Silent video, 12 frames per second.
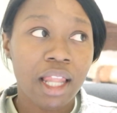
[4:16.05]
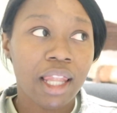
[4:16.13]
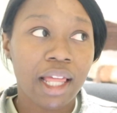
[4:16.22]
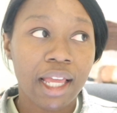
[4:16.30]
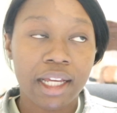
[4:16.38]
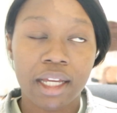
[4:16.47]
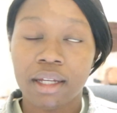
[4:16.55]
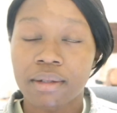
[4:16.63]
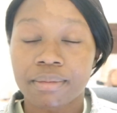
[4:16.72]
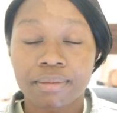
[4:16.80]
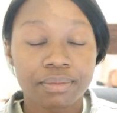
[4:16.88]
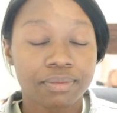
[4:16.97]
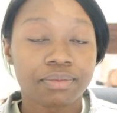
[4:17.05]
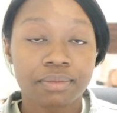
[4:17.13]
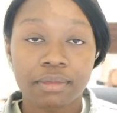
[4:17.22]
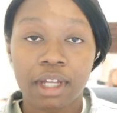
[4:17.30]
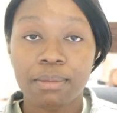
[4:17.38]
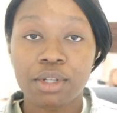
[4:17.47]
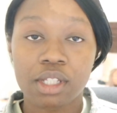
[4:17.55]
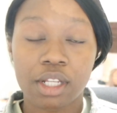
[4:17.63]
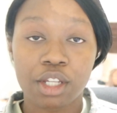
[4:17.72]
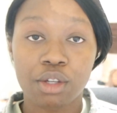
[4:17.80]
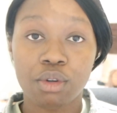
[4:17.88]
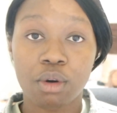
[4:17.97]
Like, I'm just
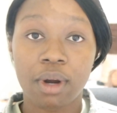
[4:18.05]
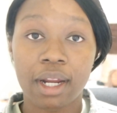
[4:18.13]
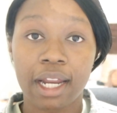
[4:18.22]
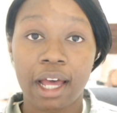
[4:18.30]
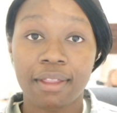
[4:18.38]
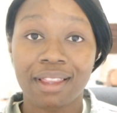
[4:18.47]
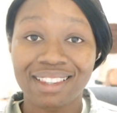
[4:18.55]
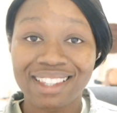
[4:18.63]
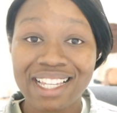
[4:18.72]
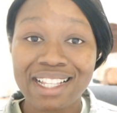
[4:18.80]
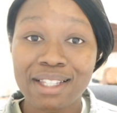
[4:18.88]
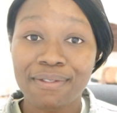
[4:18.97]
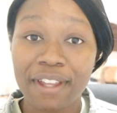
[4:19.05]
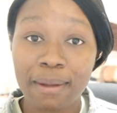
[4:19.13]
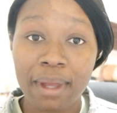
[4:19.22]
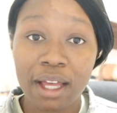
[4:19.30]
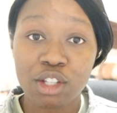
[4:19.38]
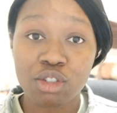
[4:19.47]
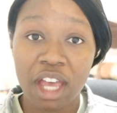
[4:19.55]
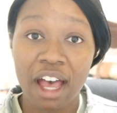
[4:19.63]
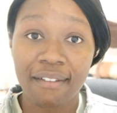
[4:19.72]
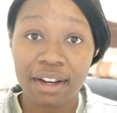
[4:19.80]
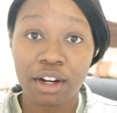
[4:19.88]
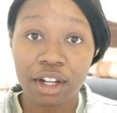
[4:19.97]
letting you know right now, the least females you
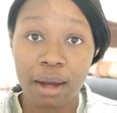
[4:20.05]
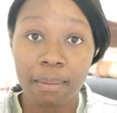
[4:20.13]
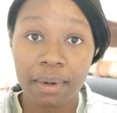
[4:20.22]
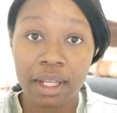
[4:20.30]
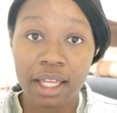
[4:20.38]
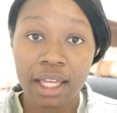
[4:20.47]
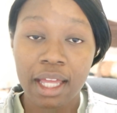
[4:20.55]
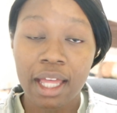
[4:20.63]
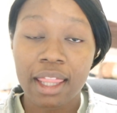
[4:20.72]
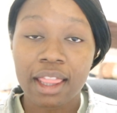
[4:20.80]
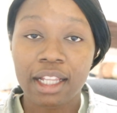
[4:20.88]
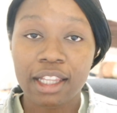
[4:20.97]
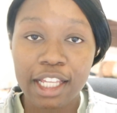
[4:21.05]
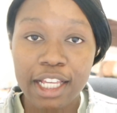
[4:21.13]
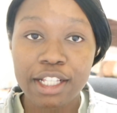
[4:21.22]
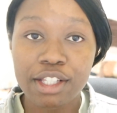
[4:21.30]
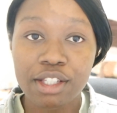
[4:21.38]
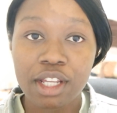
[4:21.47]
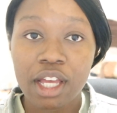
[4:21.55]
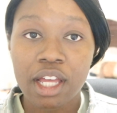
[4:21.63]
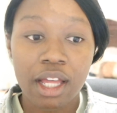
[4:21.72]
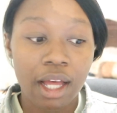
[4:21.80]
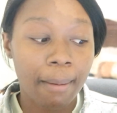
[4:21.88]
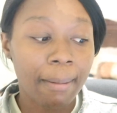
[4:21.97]
have in your company, the least
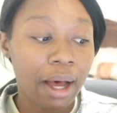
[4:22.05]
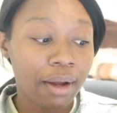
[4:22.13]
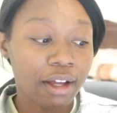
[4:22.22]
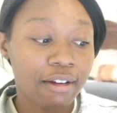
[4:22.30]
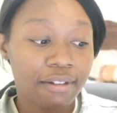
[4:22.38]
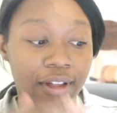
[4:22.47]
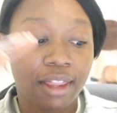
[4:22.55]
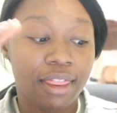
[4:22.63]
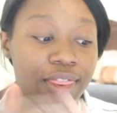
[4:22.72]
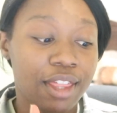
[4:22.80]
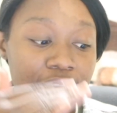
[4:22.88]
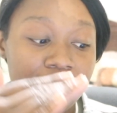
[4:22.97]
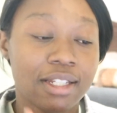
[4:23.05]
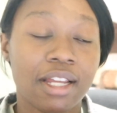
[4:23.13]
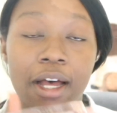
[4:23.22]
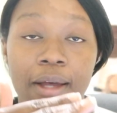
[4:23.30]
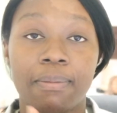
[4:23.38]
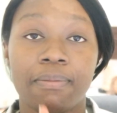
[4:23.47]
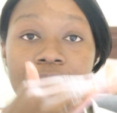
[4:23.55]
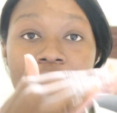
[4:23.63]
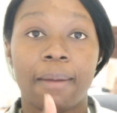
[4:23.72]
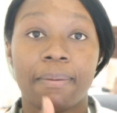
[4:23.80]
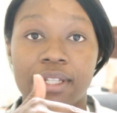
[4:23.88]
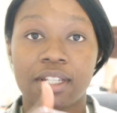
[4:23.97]
amount of this
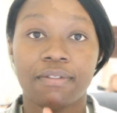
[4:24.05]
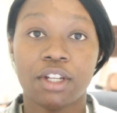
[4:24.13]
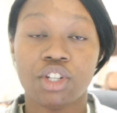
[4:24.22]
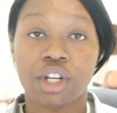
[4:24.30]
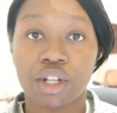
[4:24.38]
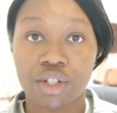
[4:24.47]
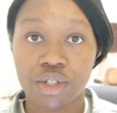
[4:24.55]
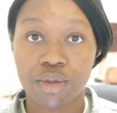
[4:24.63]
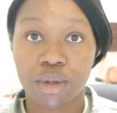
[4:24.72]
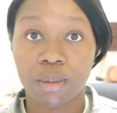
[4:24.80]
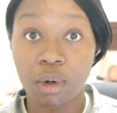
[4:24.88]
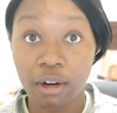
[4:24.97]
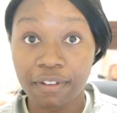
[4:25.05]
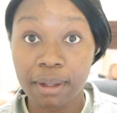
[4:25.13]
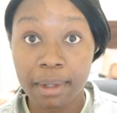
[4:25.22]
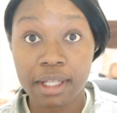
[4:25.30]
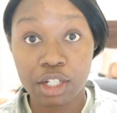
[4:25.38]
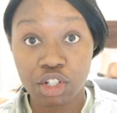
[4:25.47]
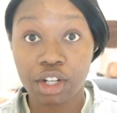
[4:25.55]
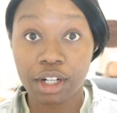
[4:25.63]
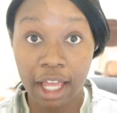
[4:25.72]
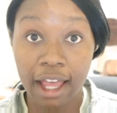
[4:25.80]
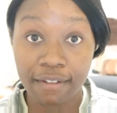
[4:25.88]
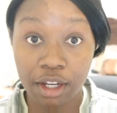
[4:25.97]
type of stuff that you're gonna do. The more females that you're
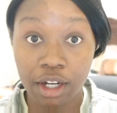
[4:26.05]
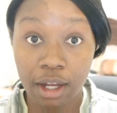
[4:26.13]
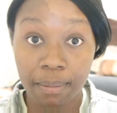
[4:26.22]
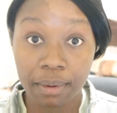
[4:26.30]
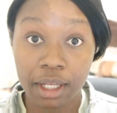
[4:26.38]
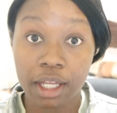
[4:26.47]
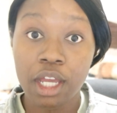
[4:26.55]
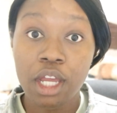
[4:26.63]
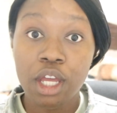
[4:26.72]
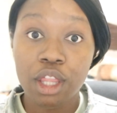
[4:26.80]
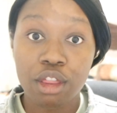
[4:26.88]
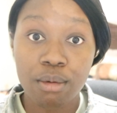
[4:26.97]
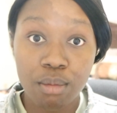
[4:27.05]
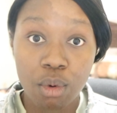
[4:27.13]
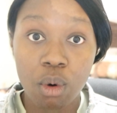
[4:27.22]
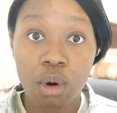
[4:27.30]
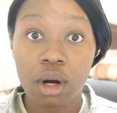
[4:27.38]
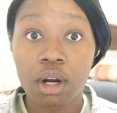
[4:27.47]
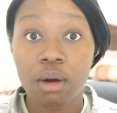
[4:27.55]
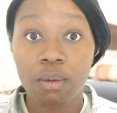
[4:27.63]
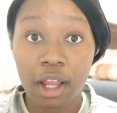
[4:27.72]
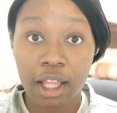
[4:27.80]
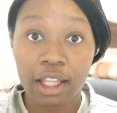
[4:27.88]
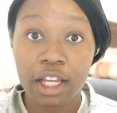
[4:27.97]
gonna have in your company, the more
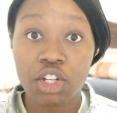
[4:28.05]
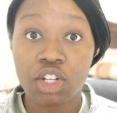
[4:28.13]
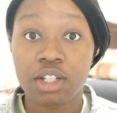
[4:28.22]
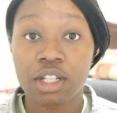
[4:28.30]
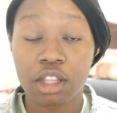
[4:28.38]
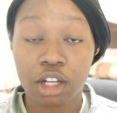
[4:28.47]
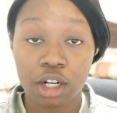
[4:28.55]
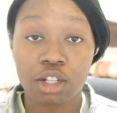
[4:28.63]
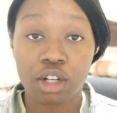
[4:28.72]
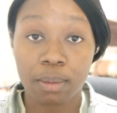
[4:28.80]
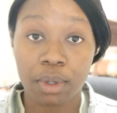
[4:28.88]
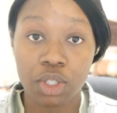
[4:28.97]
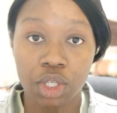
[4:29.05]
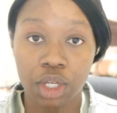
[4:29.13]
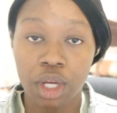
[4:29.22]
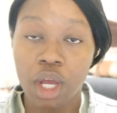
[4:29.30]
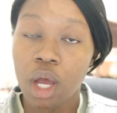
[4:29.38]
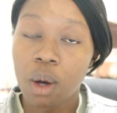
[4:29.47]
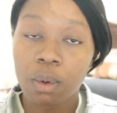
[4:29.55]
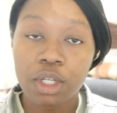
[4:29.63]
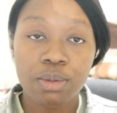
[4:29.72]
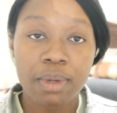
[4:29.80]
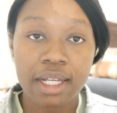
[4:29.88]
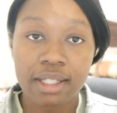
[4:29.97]
regulations that they're gonna start pushing,
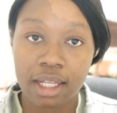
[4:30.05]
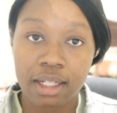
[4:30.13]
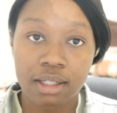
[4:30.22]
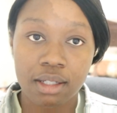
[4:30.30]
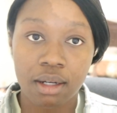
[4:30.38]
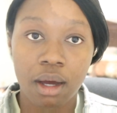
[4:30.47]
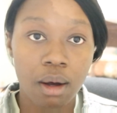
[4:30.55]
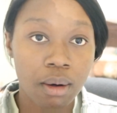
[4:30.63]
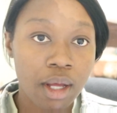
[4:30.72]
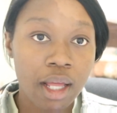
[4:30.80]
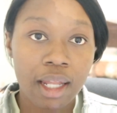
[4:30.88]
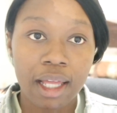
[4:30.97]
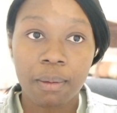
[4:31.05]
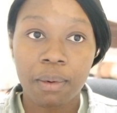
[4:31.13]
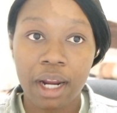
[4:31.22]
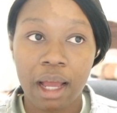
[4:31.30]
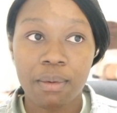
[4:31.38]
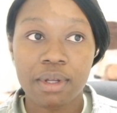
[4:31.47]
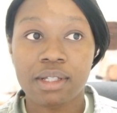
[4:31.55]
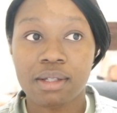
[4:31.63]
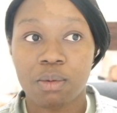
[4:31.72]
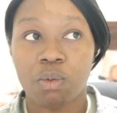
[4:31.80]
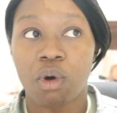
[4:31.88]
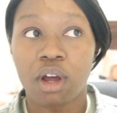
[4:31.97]
which makes sense, you know. Like, when I
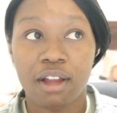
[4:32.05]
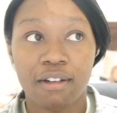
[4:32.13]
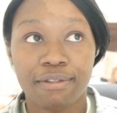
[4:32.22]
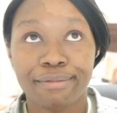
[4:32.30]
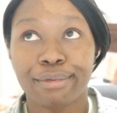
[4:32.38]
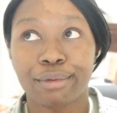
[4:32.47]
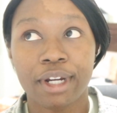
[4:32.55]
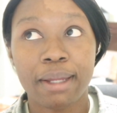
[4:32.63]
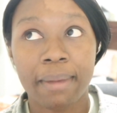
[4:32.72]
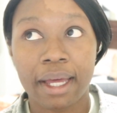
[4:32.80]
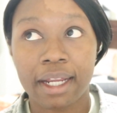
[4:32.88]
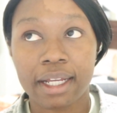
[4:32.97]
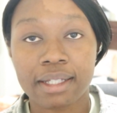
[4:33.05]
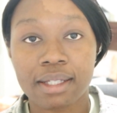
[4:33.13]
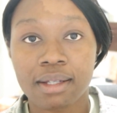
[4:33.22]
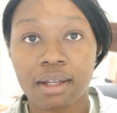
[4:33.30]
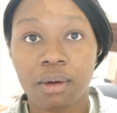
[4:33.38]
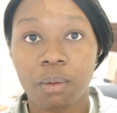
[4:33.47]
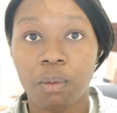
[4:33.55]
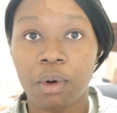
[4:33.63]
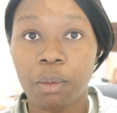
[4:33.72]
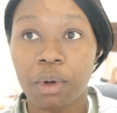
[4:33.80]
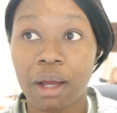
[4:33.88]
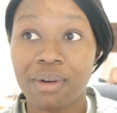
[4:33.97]
was one of 3 medics,
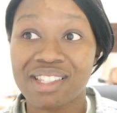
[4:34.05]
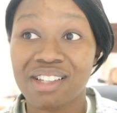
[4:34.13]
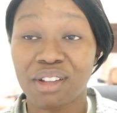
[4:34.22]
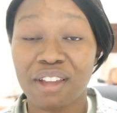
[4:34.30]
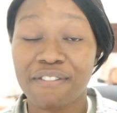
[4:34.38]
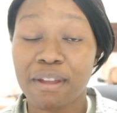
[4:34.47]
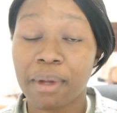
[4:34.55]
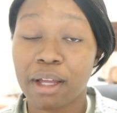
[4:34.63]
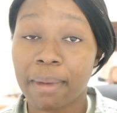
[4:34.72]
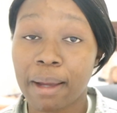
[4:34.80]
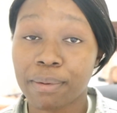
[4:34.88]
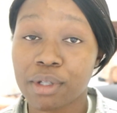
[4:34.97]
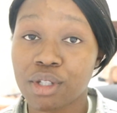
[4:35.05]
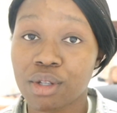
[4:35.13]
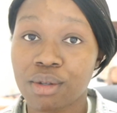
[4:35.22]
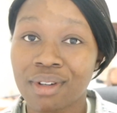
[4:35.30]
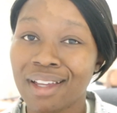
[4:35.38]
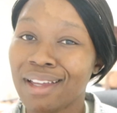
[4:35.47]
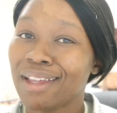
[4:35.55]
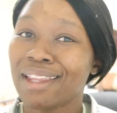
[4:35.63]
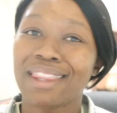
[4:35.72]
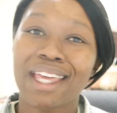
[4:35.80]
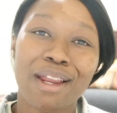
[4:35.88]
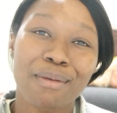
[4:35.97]
when I was the only female in my platoon,
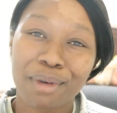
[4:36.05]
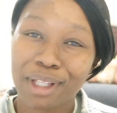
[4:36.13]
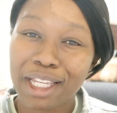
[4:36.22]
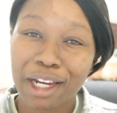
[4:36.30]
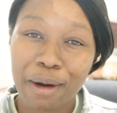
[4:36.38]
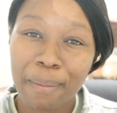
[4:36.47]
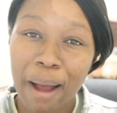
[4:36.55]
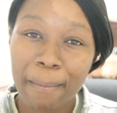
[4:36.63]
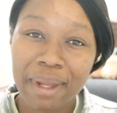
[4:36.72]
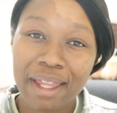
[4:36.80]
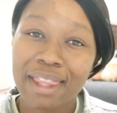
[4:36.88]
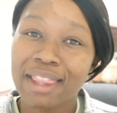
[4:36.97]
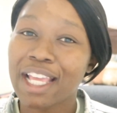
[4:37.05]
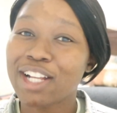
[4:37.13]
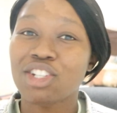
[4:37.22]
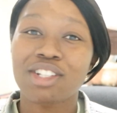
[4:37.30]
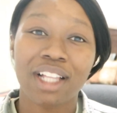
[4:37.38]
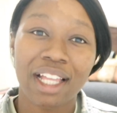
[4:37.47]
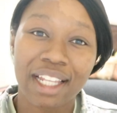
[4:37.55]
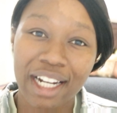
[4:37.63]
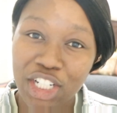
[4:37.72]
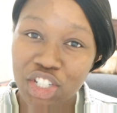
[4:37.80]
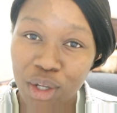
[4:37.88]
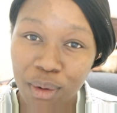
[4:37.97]
they didn't really care about me. They just glad
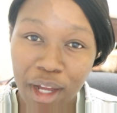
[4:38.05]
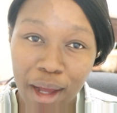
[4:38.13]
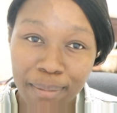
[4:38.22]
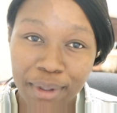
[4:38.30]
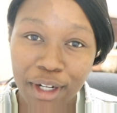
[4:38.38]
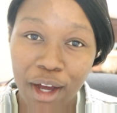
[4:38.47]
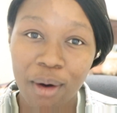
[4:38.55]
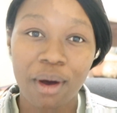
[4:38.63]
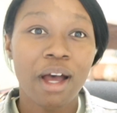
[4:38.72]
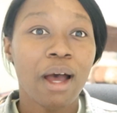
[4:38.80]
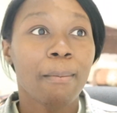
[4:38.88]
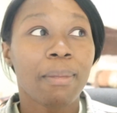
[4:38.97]
that I showed up, you know.